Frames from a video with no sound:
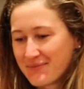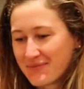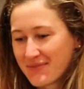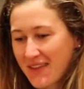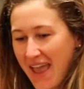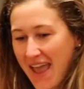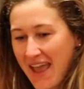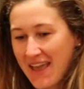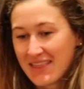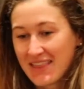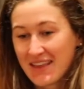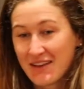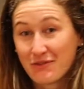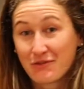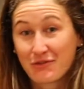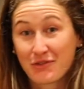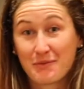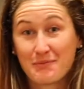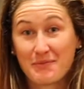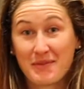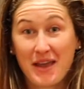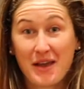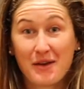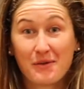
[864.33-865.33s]
And then from
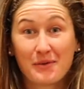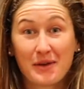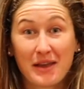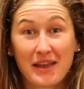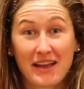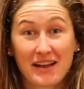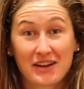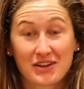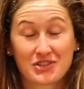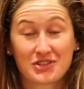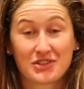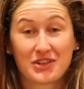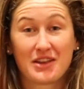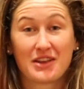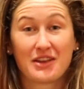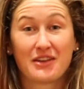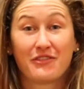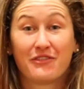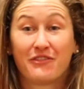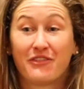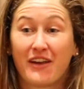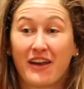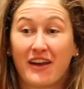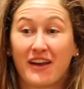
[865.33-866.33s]
there we actually
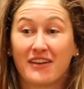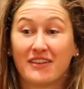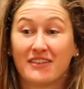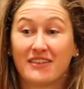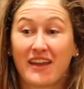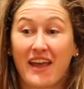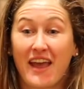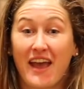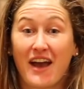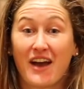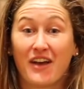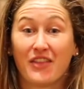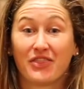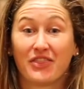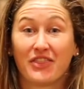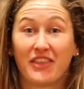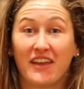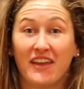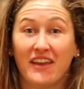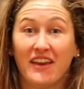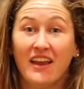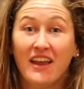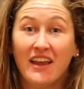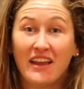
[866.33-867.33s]
found out
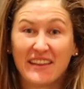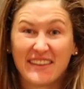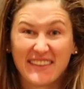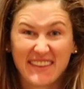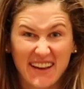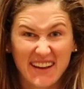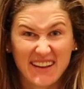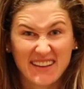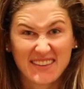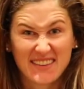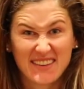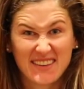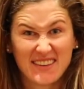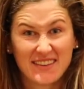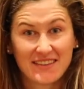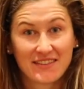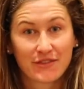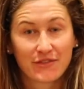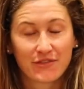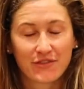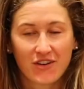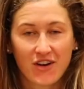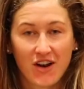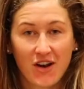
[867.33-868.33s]
that Gus's
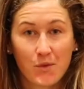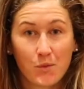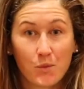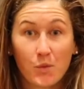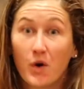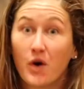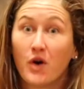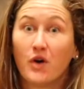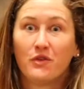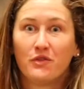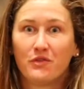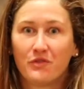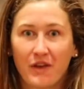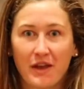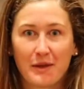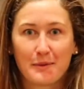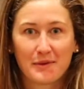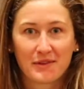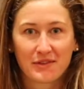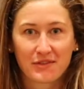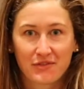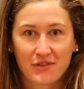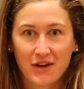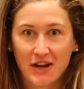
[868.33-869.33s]
world
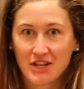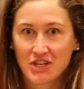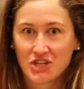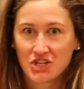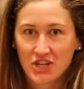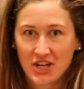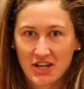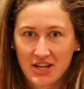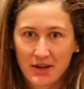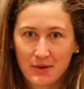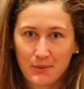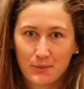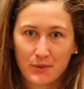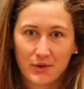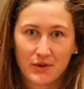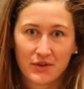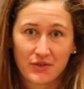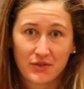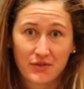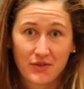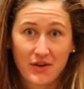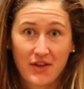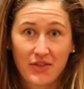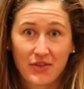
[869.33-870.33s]
famous fried chicken was
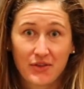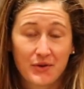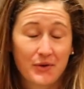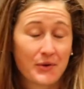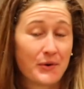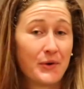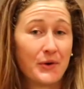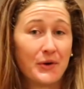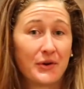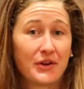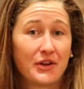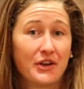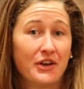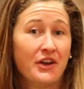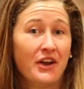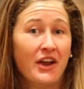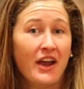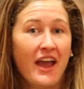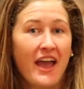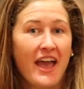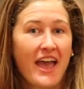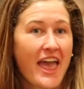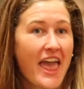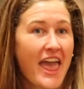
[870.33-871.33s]
around the corner,
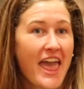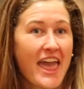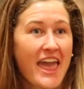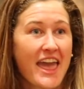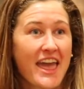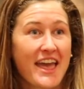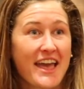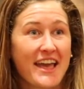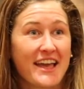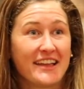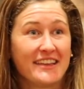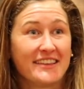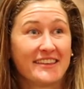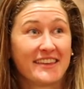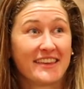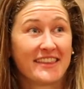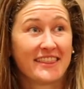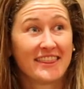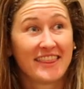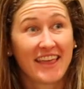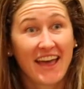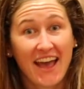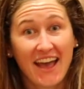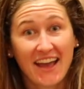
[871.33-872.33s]
and
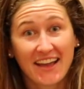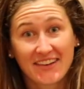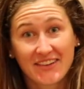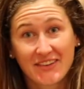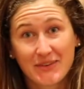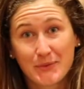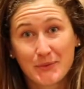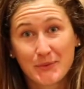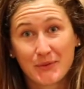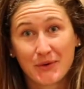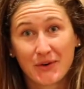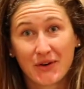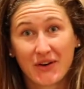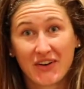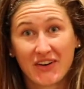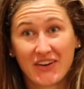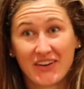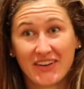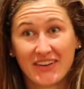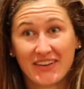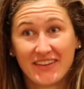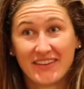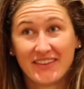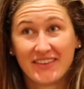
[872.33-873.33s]
that
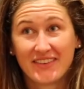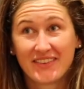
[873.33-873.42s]
was